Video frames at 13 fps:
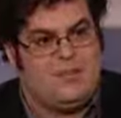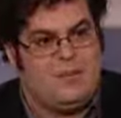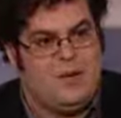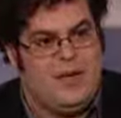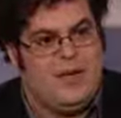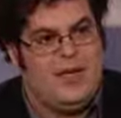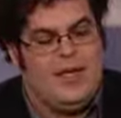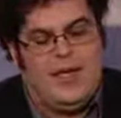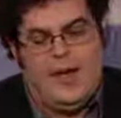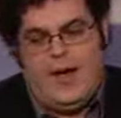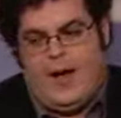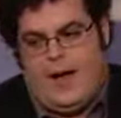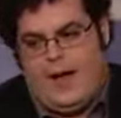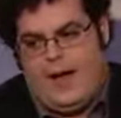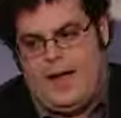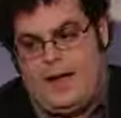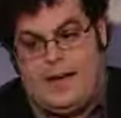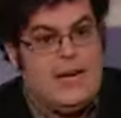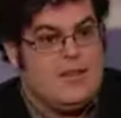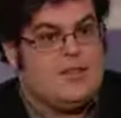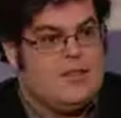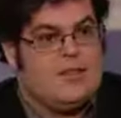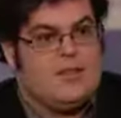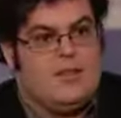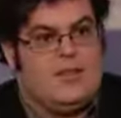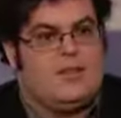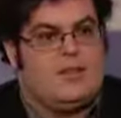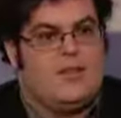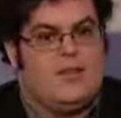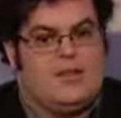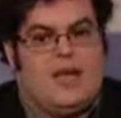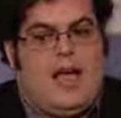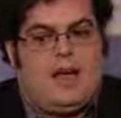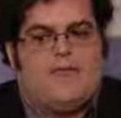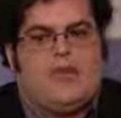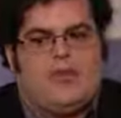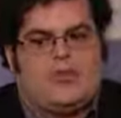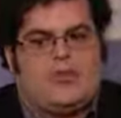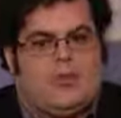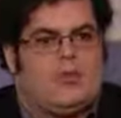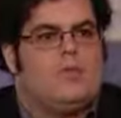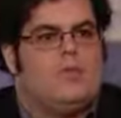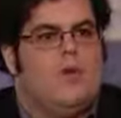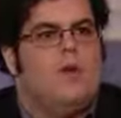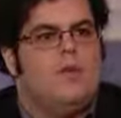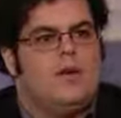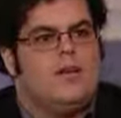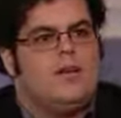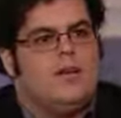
to be. Mm-hmm. And it is. It's kind of a historical moment